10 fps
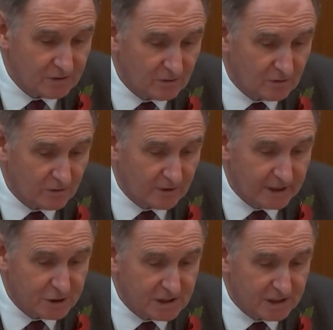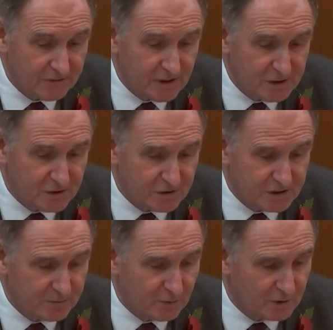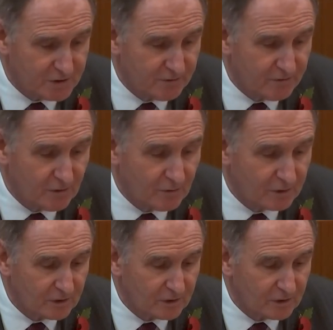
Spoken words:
or the legislative history supports the view